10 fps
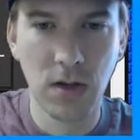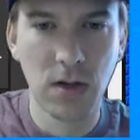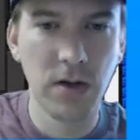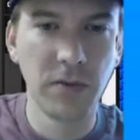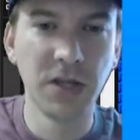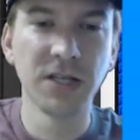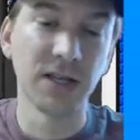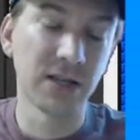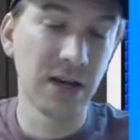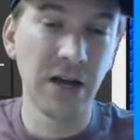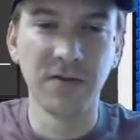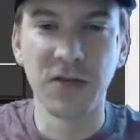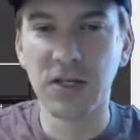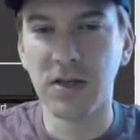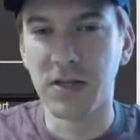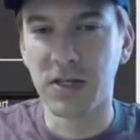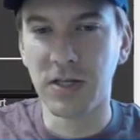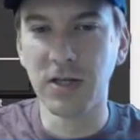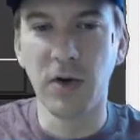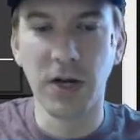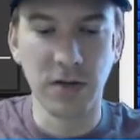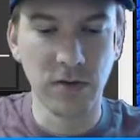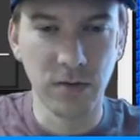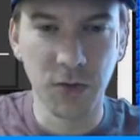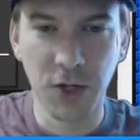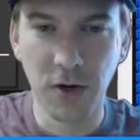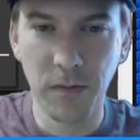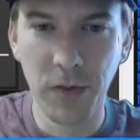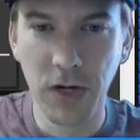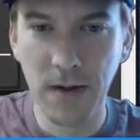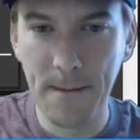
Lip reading: I mean, this is kind of a silly way to do it, I'm sure, but